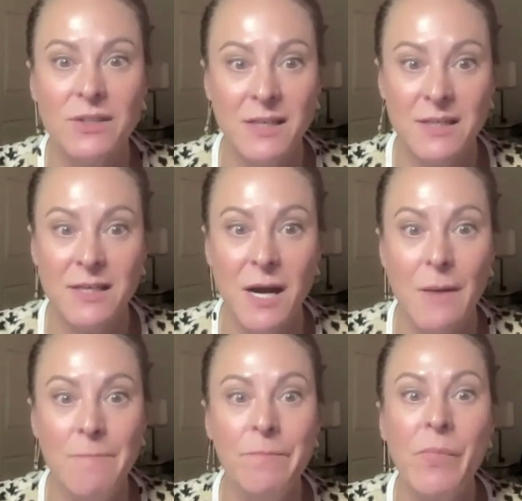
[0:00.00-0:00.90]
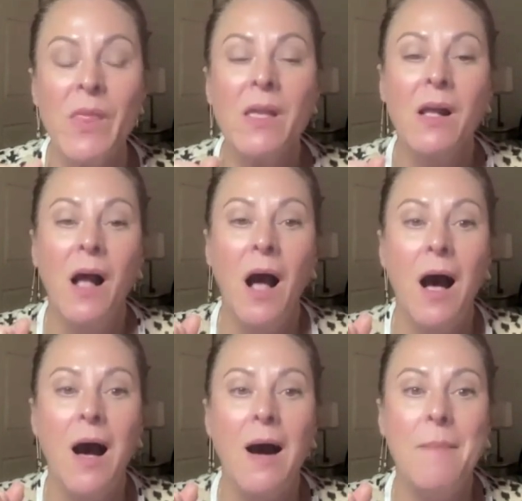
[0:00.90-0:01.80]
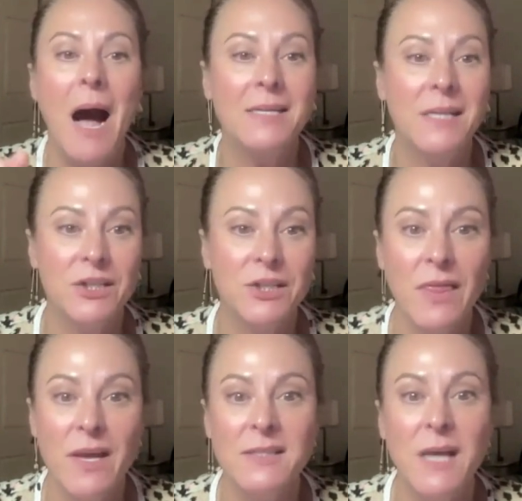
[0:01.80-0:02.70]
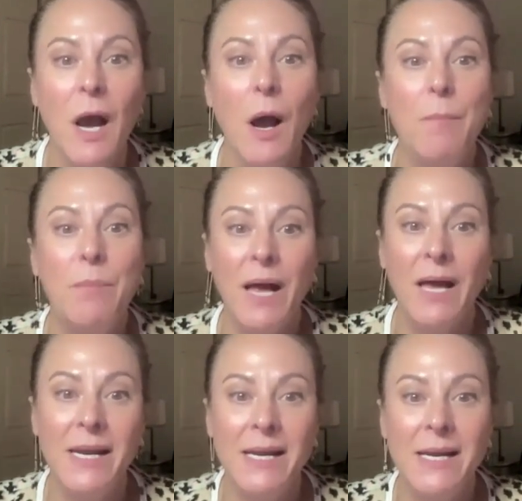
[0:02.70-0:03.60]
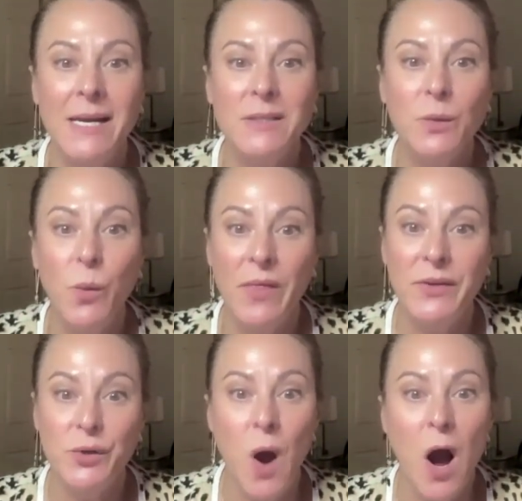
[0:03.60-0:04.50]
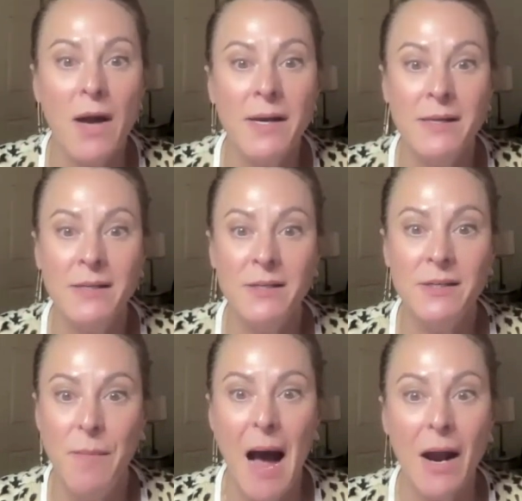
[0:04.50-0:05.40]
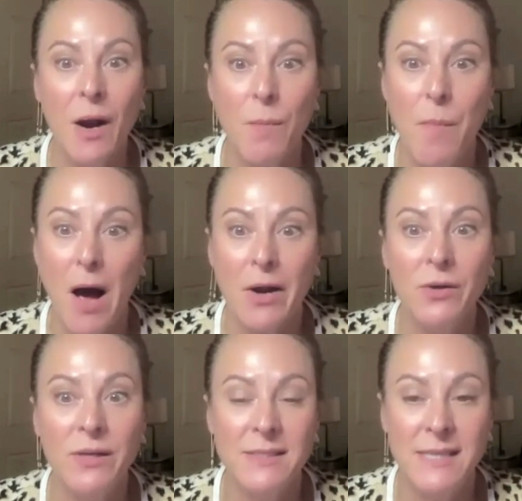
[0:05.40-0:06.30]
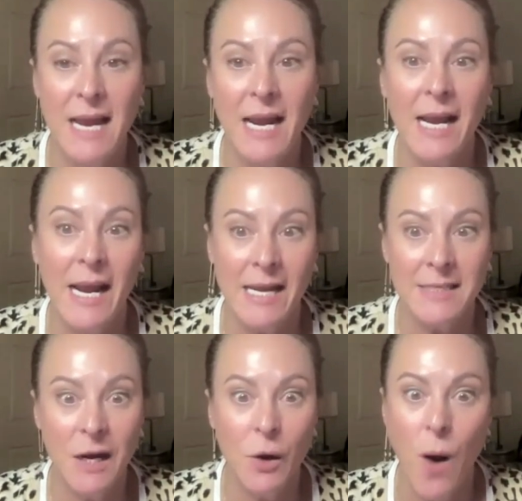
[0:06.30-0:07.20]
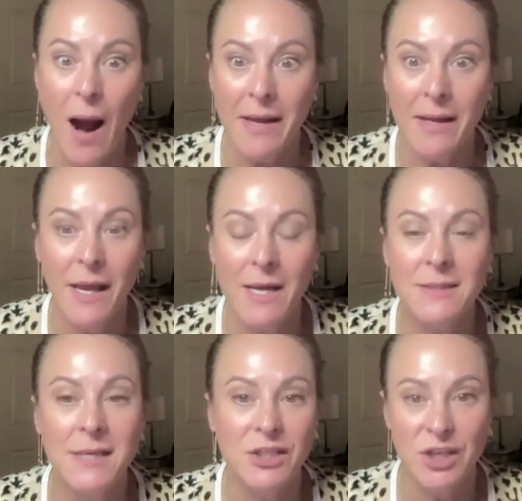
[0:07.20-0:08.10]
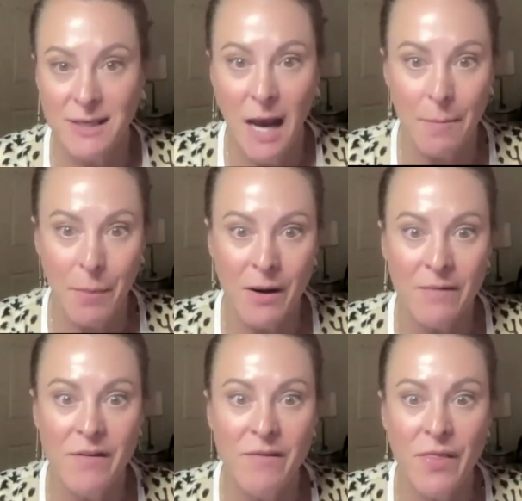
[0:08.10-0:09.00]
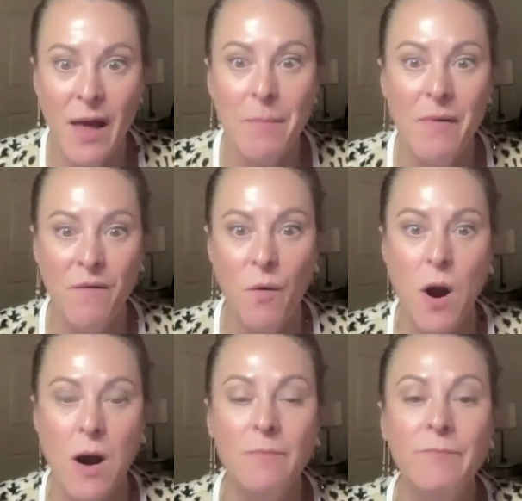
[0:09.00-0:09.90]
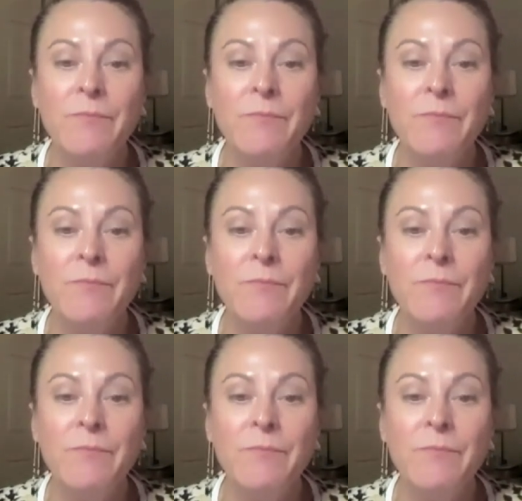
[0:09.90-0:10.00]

system. I touched on this. Blood is withdrawn into a bag or bottle containing an anticoagulant, such as heparin, if you've heard that before.